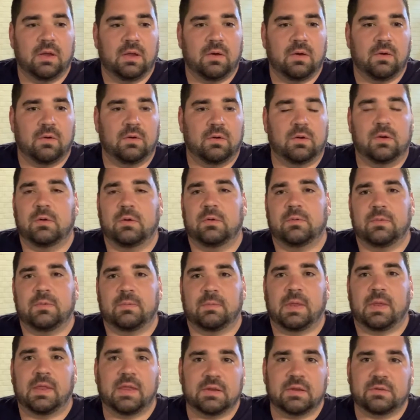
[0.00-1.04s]
or
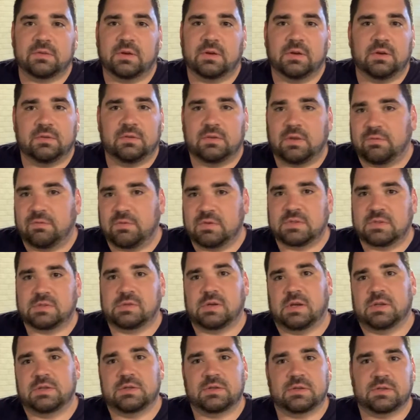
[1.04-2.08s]
my legs hurt, so I have to
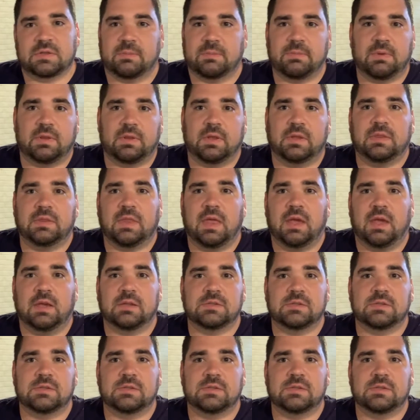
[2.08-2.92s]
stretch or something like that.